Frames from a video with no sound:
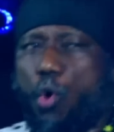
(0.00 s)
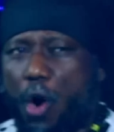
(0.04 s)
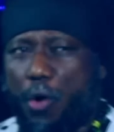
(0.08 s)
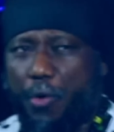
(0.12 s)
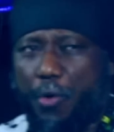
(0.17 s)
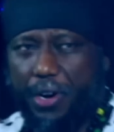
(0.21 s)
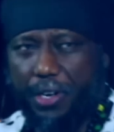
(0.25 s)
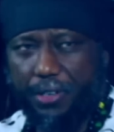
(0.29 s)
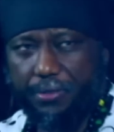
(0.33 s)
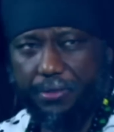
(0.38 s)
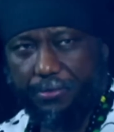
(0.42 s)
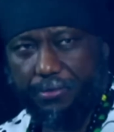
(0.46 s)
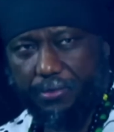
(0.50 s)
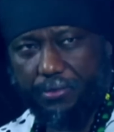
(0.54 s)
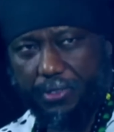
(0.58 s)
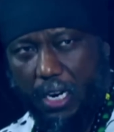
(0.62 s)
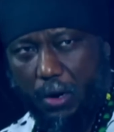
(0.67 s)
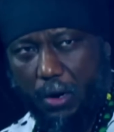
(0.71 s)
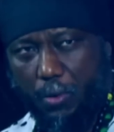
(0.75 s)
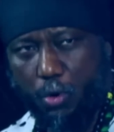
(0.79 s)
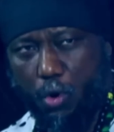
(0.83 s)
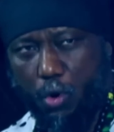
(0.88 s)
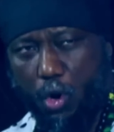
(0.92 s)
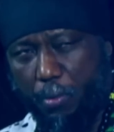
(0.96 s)
story.
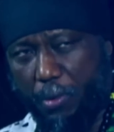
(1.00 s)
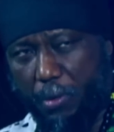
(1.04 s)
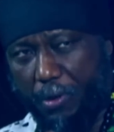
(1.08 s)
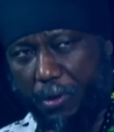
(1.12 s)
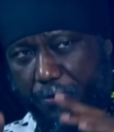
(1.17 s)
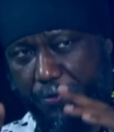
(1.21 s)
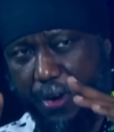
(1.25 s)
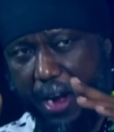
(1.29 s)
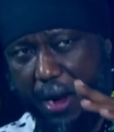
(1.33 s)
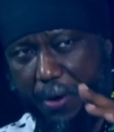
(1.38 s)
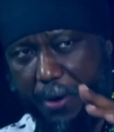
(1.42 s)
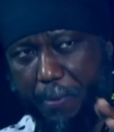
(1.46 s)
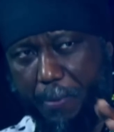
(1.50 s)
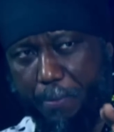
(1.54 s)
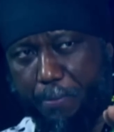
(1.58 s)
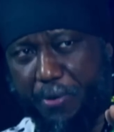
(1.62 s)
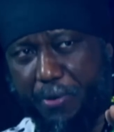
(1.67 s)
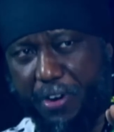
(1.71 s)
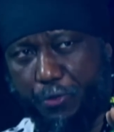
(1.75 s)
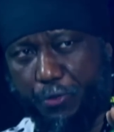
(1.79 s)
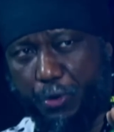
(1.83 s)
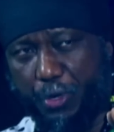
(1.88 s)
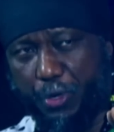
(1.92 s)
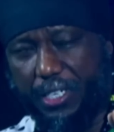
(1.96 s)
And we're going to be very
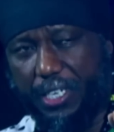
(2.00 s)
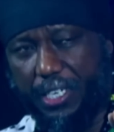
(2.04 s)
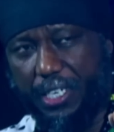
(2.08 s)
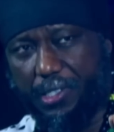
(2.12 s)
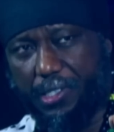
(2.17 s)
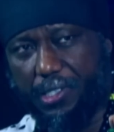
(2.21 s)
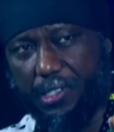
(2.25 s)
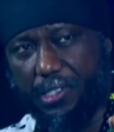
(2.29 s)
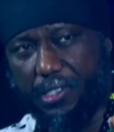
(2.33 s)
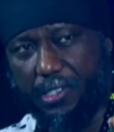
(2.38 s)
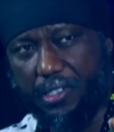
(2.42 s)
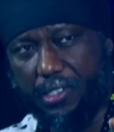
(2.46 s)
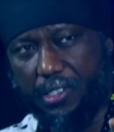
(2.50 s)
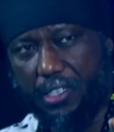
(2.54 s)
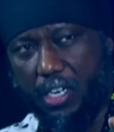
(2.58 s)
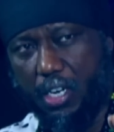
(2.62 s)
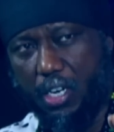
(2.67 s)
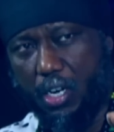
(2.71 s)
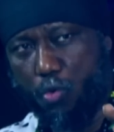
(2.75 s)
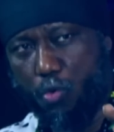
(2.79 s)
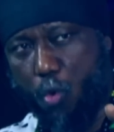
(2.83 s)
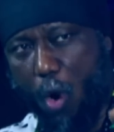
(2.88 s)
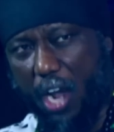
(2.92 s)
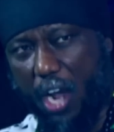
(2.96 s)
brief with this.
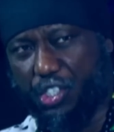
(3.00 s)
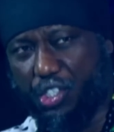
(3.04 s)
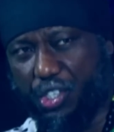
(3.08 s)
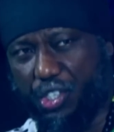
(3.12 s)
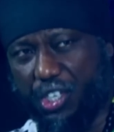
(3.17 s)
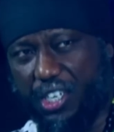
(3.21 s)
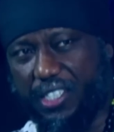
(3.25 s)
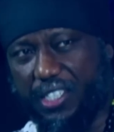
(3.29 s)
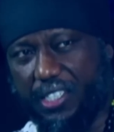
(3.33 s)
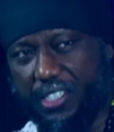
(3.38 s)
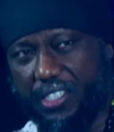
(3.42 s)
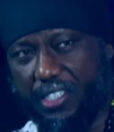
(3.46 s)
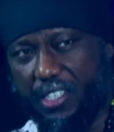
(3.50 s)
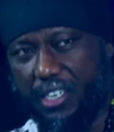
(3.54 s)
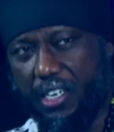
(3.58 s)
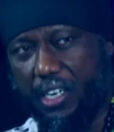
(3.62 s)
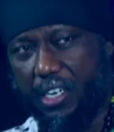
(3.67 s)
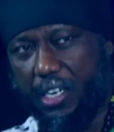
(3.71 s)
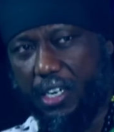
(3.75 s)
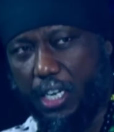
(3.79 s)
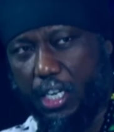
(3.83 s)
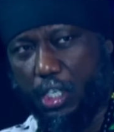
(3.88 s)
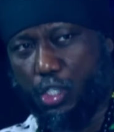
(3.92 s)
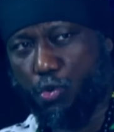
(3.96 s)
Watch it.
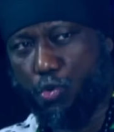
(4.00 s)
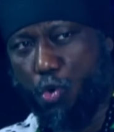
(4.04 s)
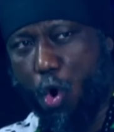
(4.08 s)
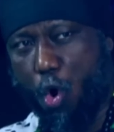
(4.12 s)
It's